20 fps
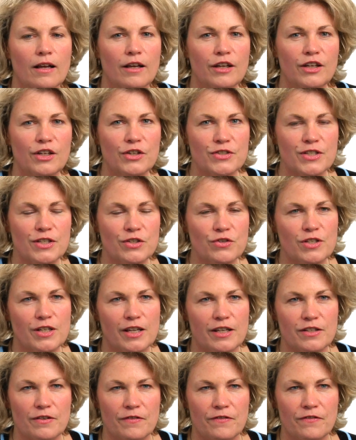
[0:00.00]
It's
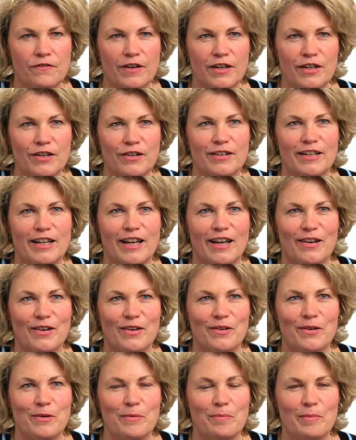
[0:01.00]
interesting, as a funder
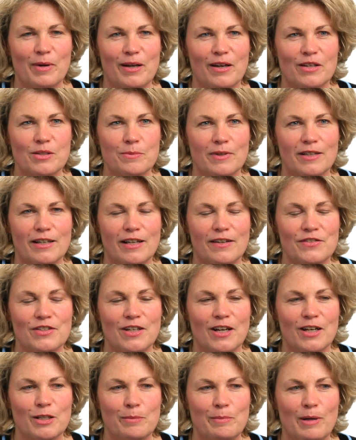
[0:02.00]
now, my husband and I have
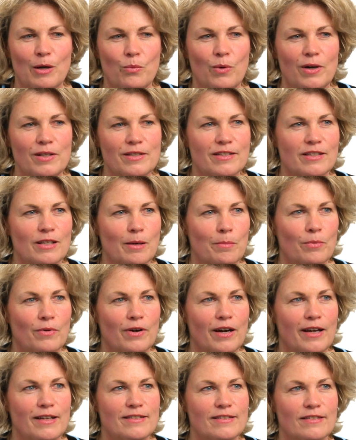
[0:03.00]
talked about what
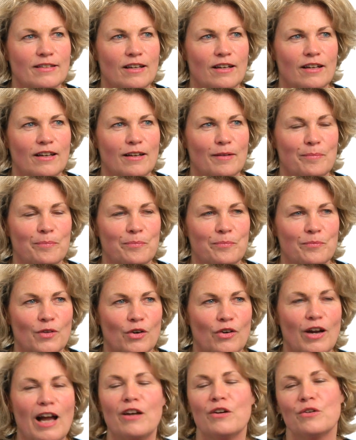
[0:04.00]
separates,
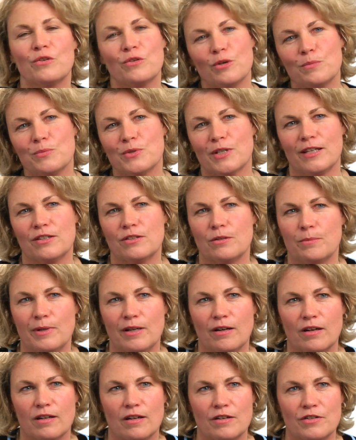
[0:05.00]
or how do groups get to be
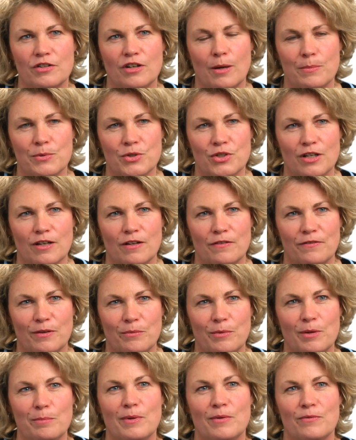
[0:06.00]
on our top shelf. And
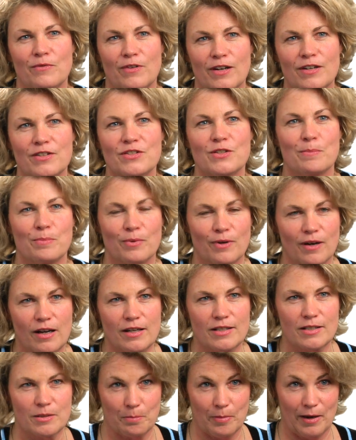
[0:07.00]
we've been very
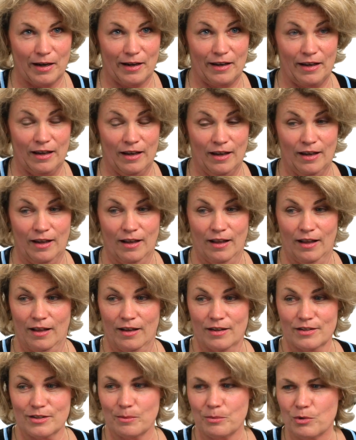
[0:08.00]
surprised by
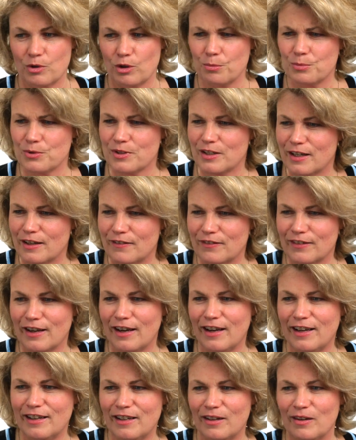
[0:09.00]
some groups that have
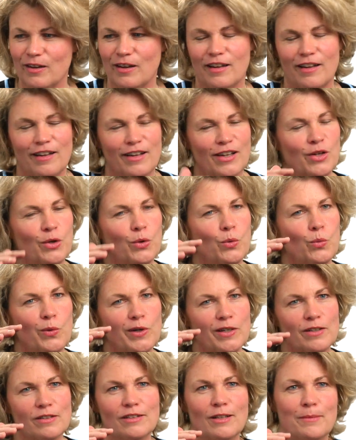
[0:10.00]
kind of
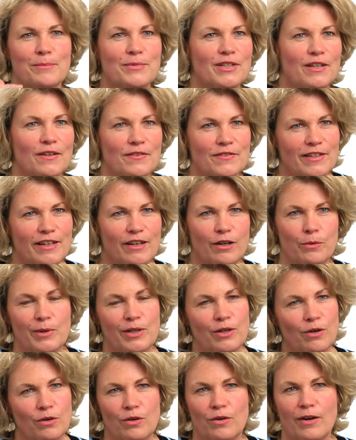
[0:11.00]
wiggled themselves there, and we
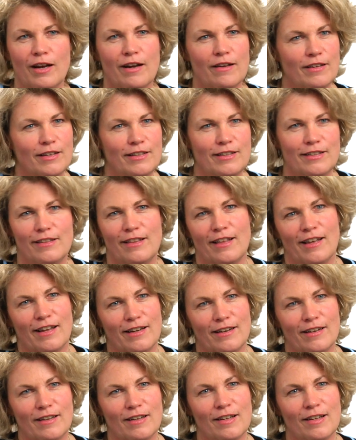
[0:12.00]
don't know how they did that.